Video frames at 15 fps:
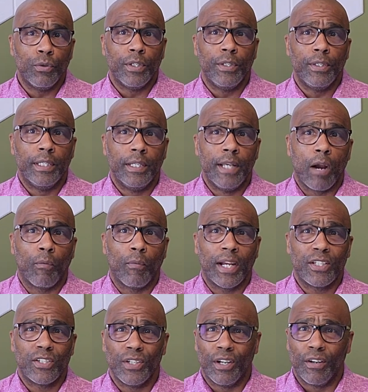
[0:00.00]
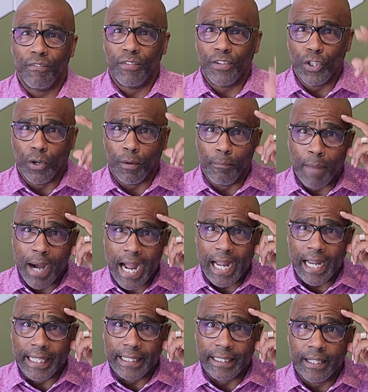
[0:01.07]
in the direction of your
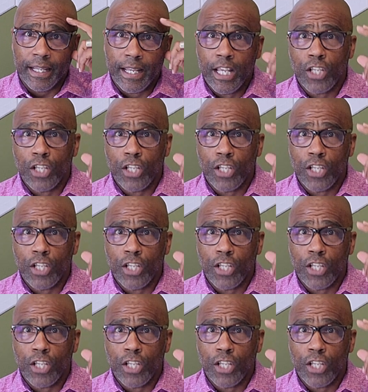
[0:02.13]
mind.